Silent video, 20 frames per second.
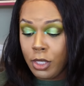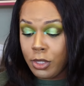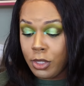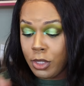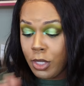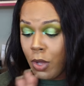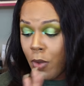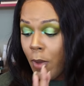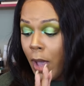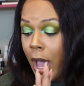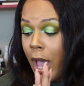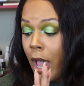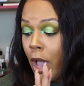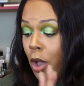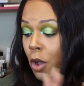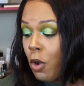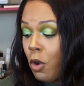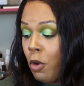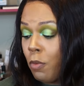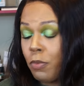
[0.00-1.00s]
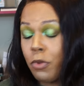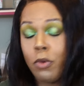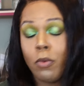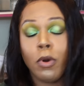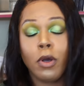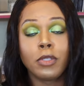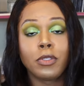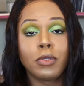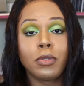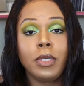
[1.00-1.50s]
So I hope
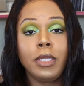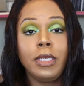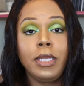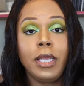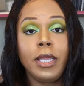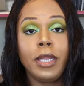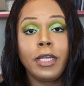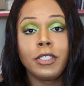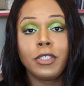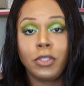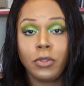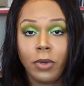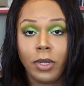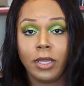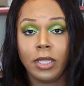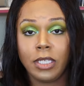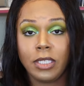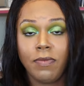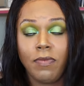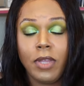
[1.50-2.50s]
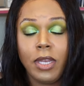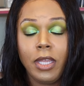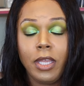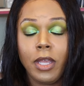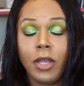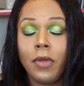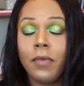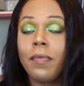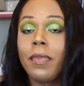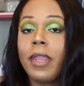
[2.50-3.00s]
you all truly did enjoy this
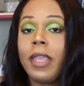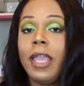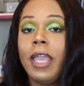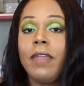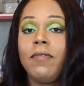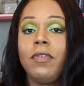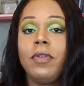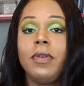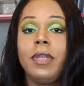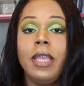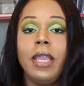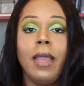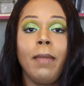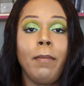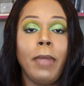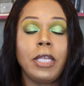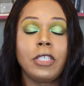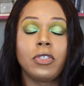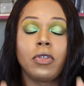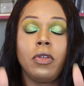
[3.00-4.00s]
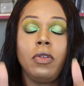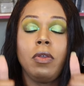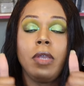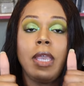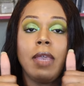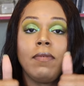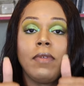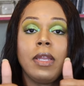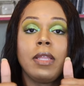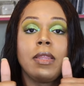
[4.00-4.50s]
video. If you did, make sure you
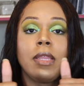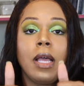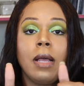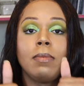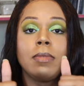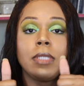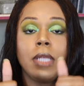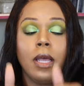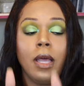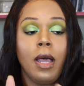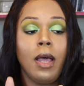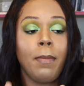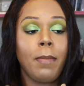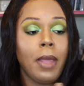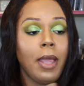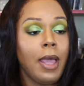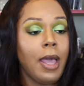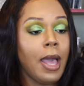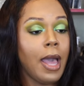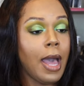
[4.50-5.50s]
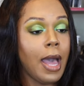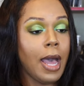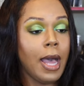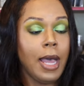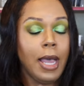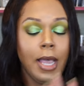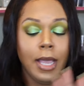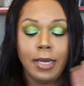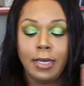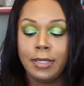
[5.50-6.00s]
give it a thumbs up.
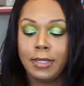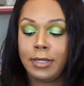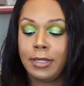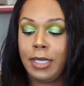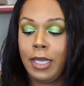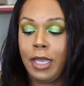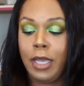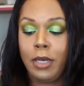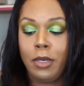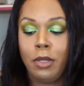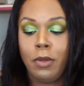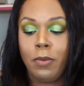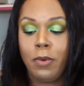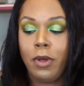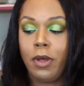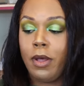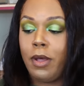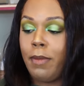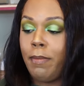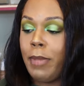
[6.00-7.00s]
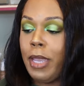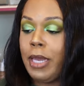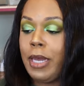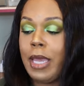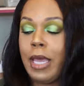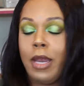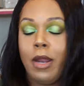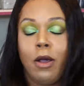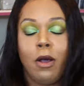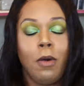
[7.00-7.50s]
I understand you all may
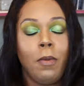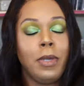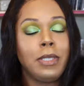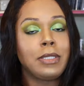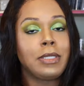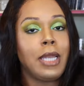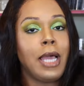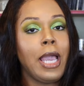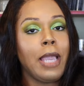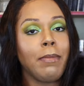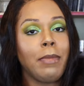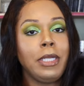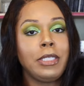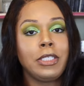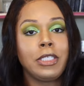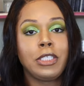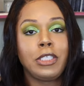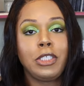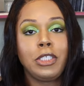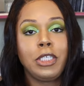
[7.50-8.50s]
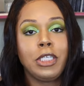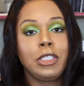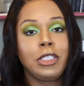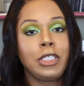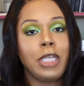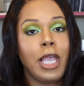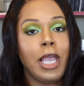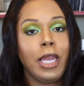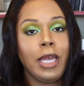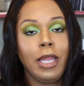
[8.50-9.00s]
not always like me just
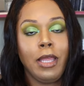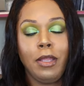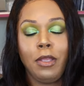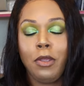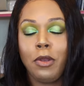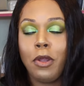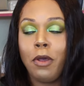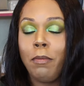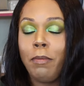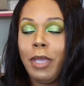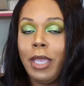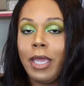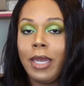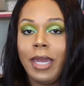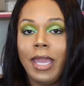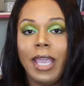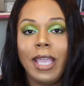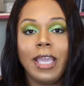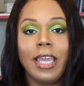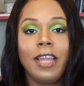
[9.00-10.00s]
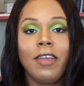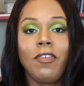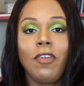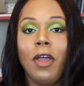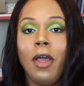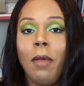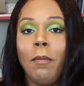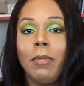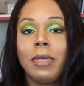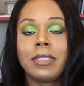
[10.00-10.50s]
chit-chatting and, you know, being
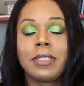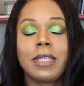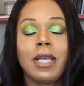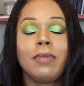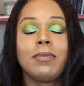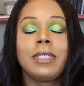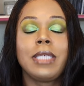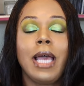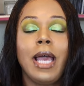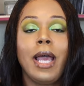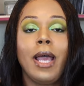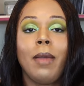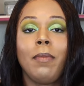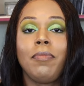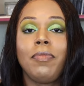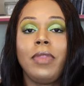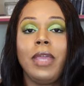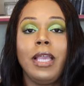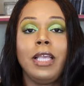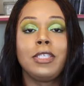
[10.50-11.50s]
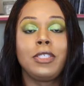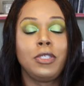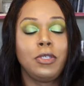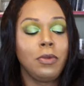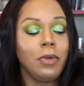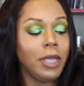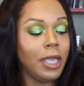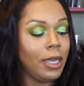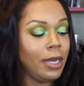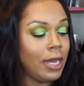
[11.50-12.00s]
negative, but sometimes things
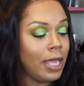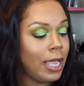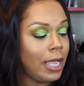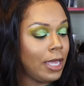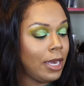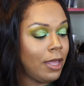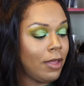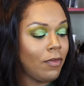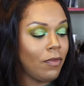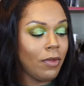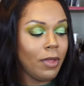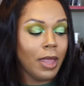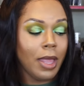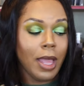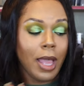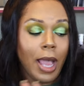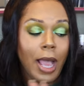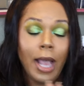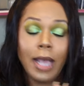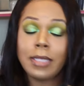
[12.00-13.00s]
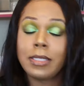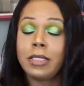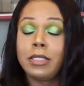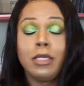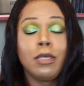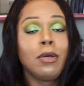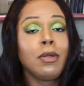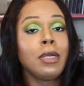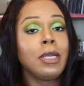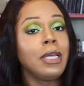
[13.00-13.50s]
do get negative. I
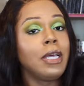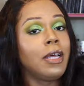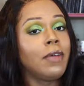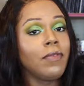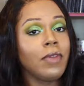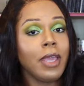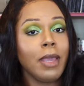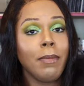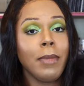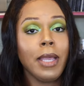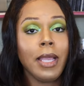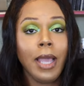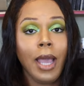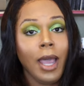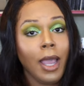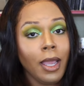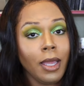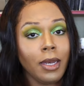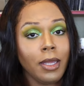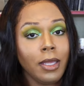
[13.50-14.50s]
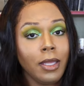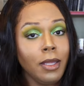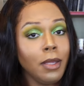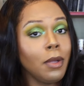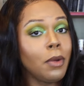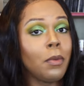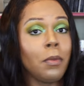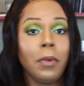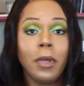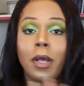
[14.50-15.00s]
still love Kim and Kylie.
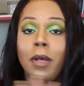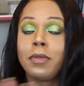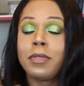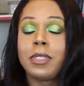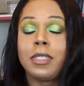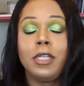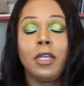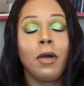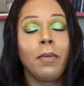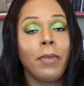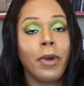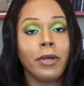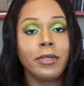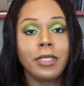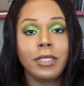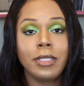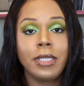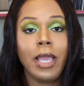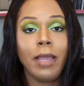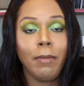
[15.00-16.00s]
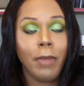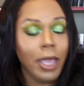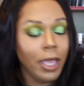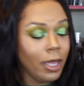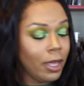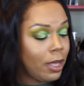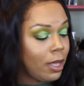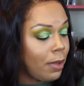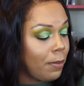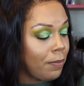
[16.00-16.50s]
We're going to still purchase their
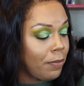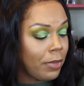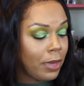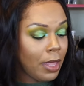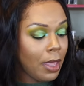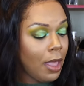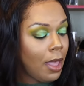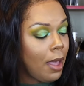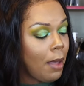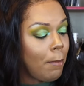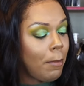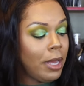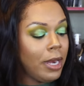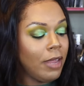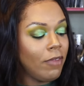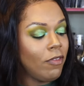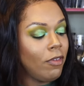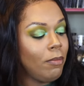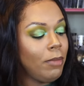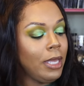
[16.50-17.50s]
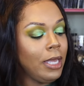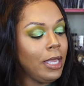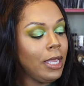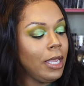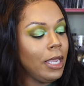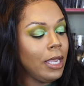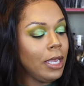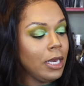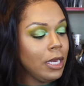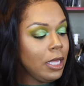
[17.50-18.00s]
makeup. But if it
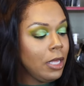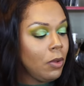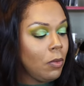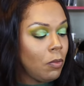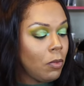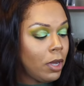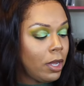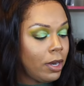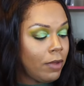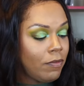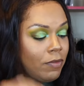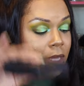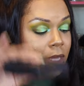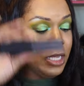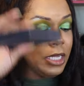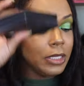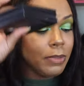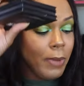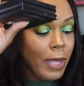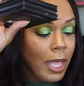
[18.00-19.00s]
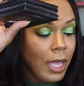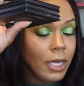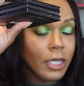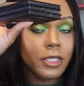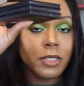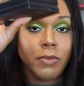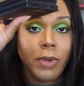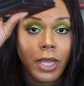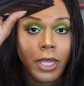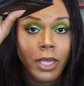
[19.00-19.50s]
be any one these
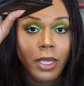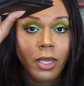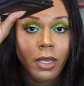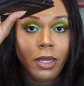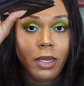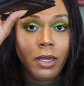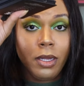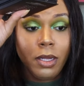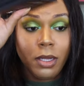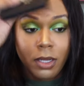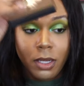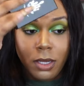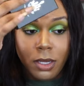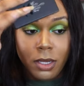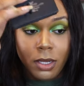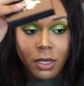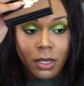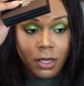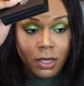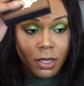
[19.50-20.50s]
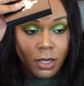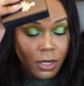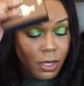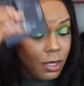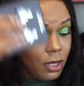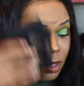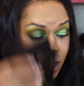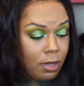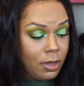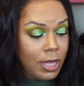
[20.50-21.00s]
palettes right here
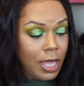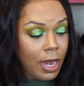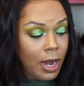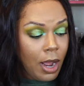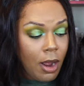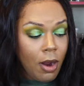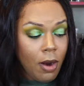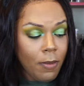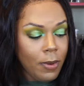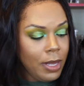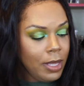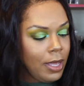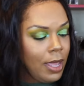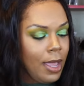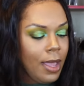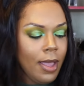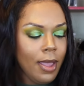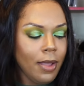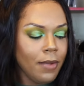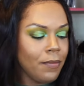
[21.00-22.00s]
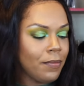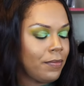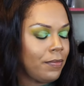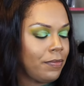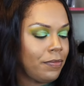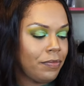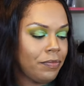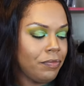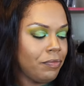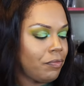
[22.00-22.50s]
that I already got,
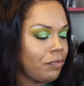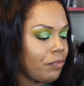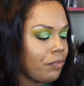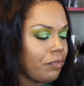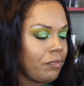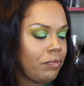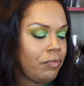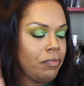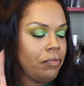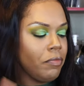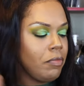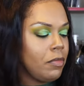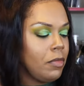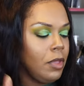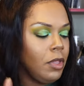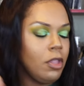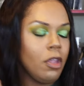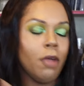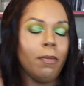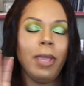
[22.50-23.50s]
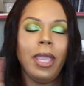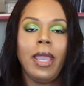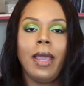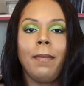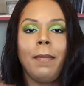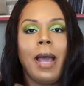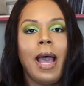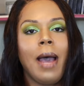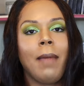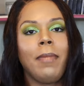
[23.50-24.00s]
no
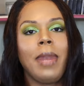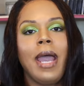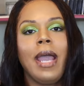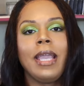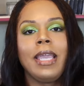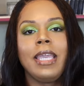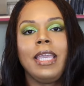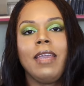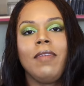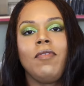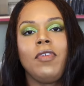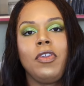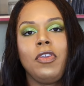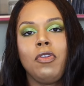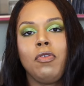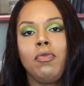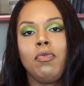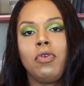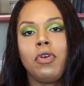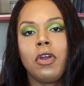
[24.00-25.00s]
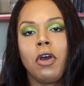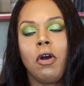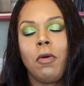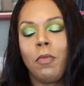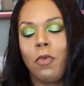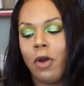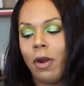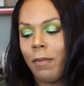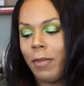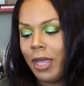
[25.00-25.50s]
ma'am, I'm not giving you
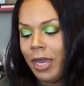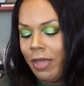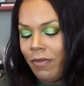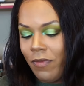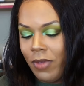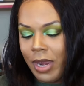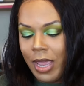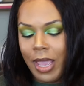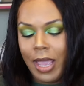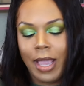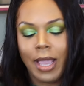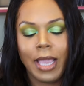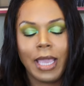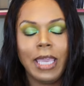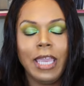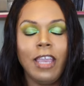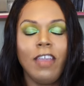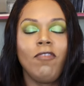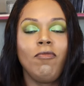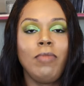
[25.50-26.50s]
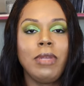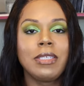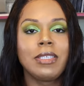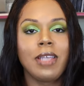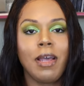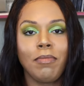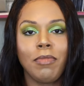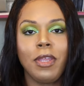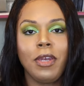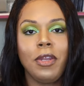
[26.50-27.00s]
no more money for that. Give me
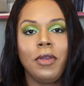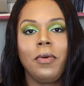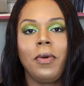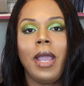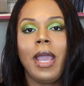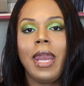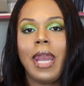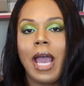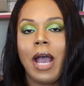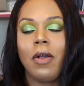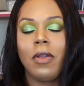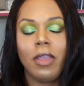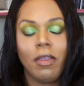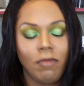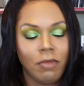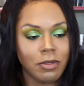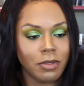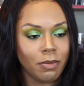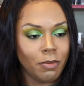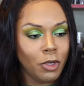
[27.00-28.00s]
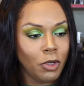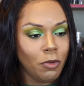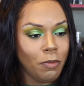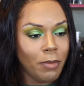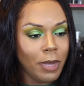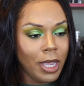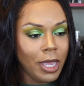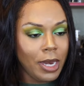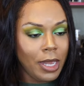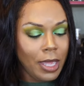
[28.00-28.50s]
something new and I'll give you some new
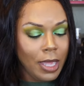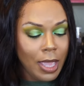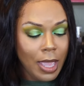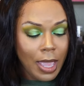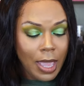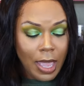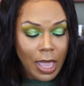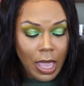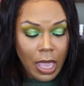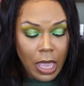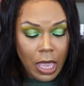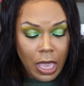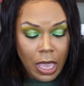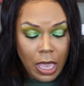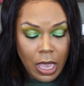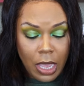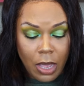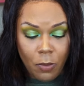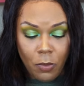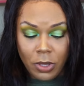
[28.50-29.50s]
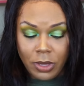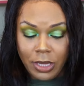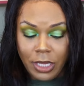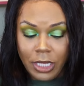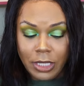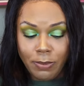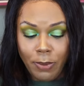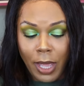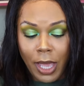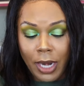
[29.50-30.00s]
money and with
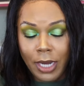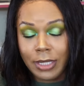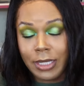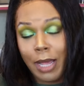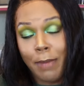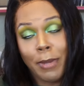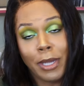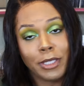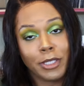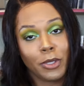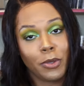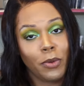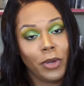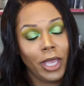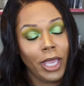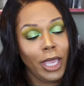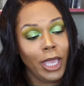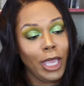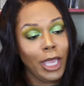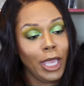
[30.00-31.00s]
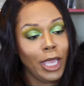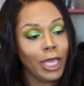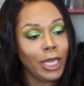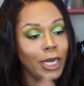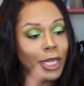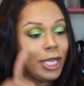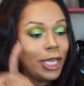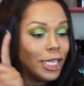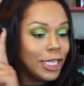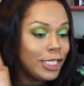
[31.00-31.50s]
these palettes, I'm about to go
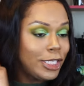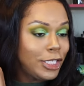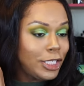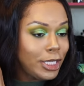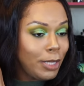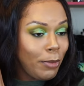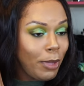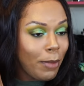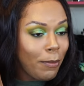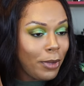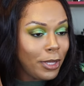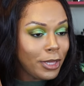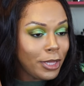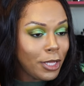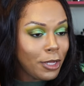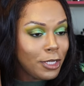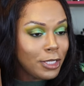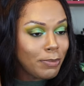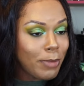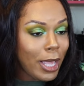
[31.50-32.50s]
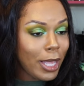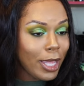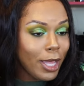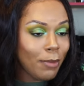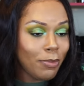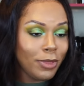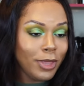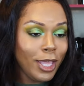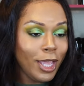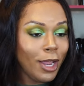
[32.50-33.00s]
ahead, shimmy and put those back
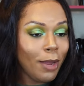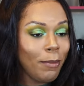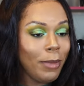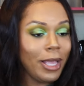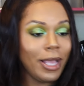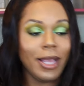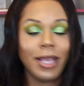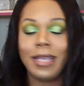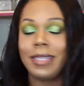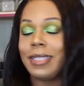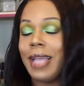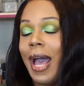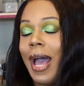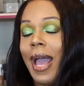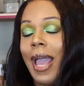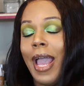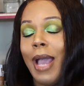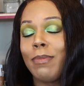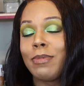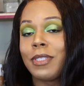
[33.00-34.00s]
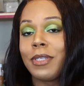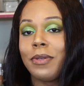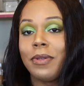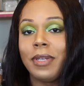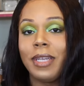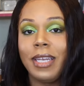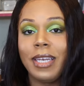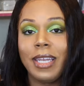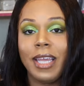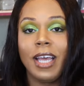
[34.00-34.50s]
up there because I
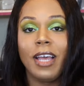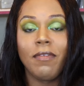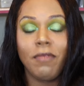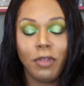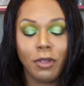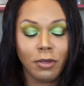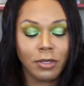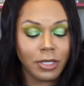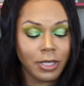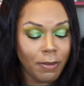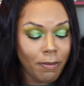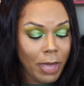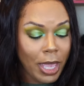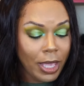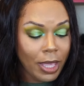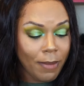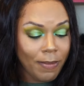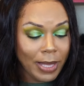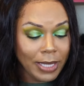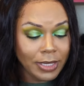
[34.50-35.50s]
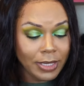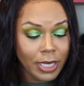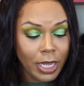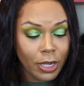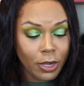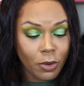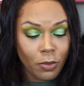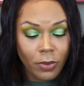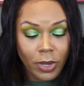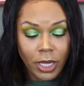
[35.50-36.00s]
absolutely love using makeup as
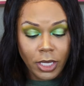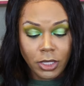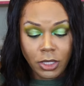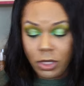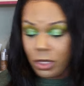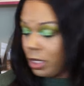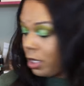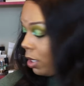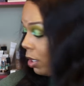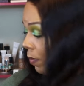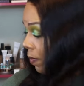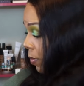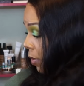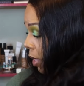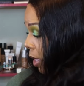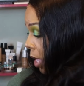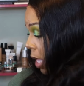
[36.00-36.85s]
decoration.